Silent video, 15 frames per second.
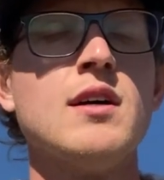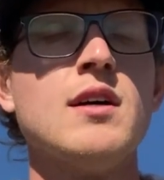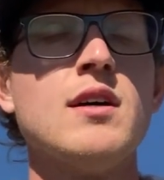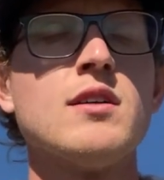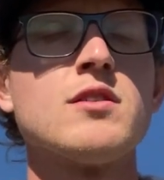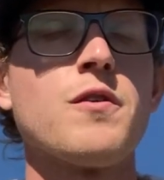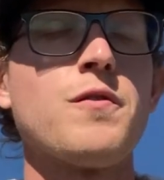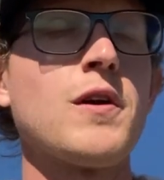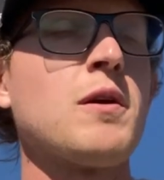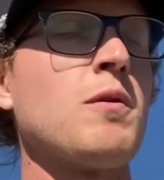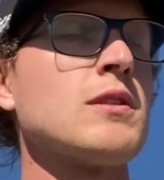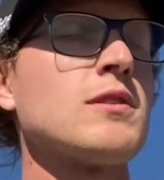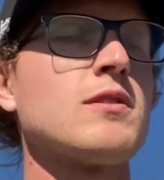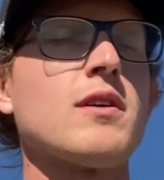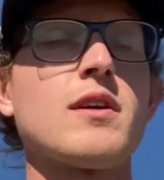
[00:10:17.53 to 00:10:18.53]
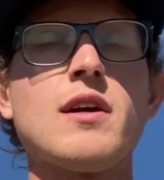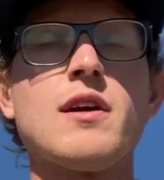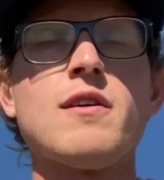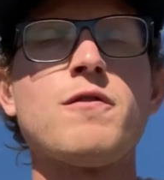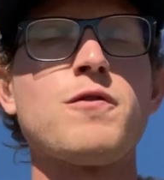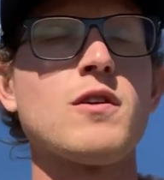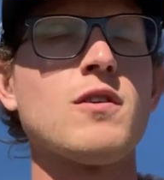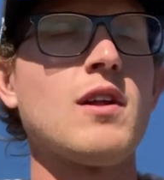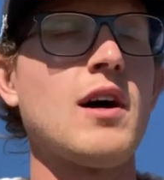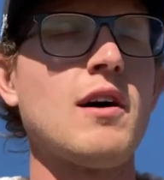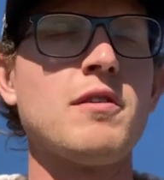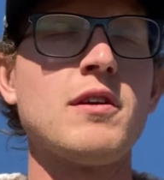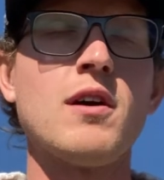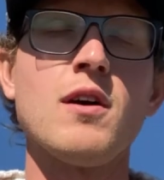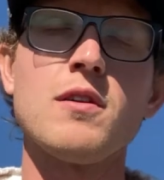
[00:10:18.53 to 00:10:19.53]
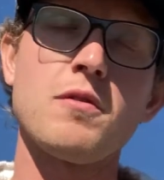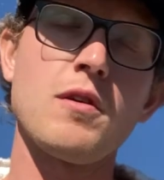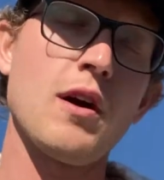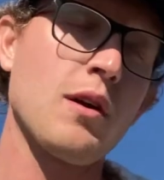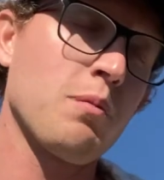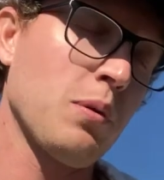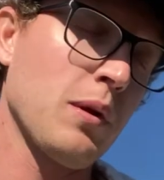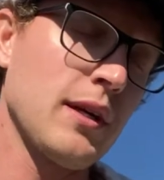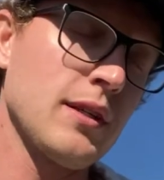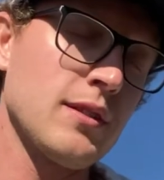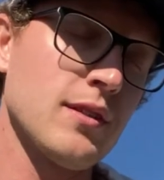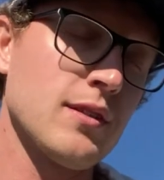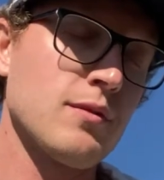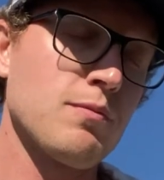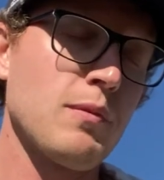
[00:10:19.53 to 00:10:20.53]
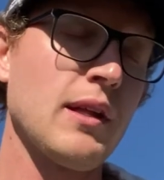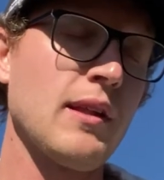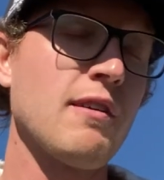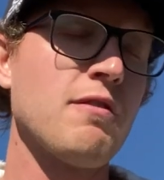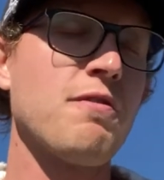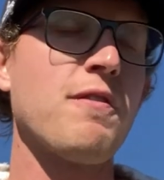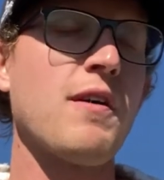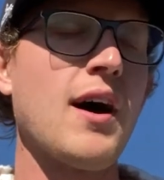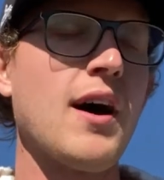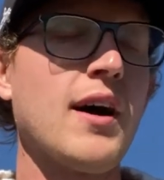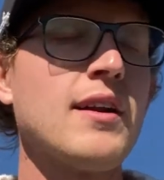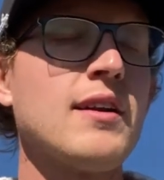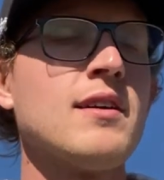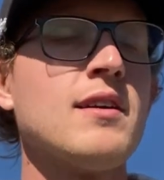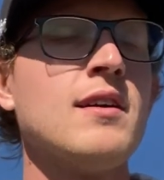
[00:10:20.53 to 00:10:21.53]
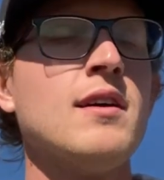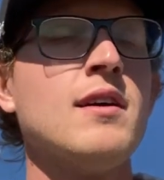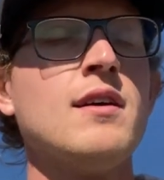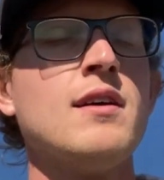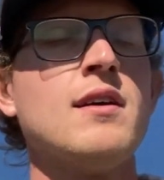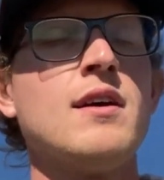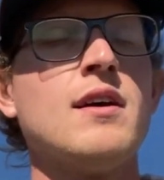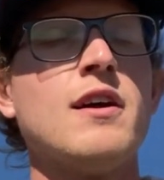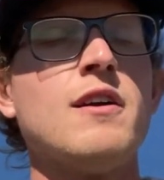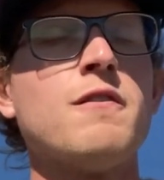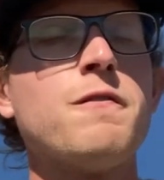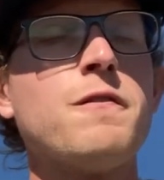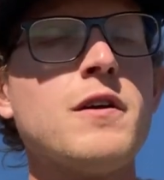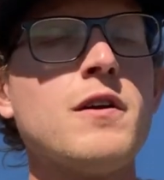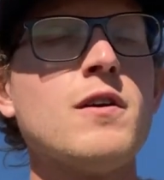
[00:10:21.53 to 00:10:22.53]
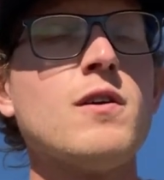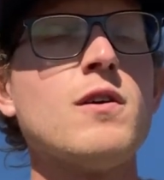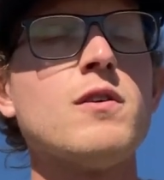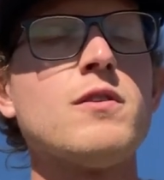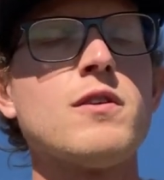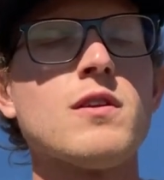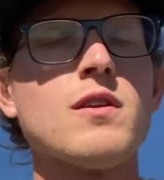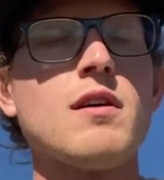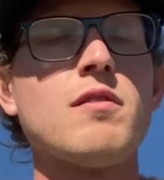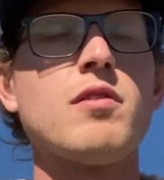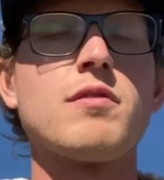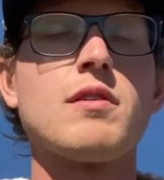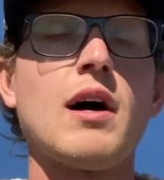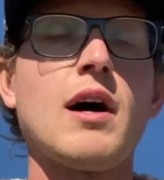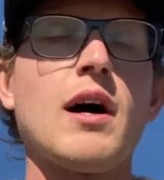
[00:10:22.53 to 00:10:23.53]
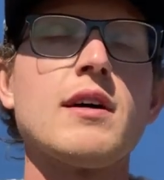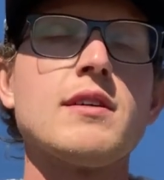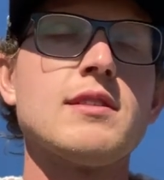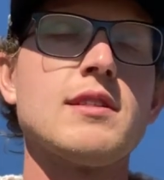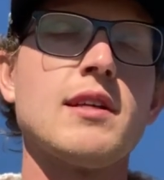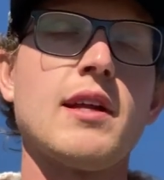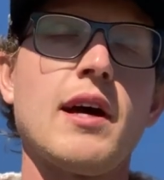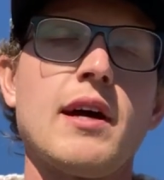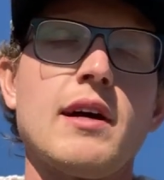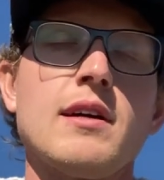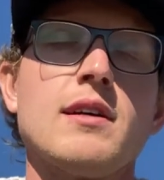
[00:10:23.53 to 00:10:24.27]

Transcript: So if anyone's looking for love in all the wrong places, may they find and feel the love of God today.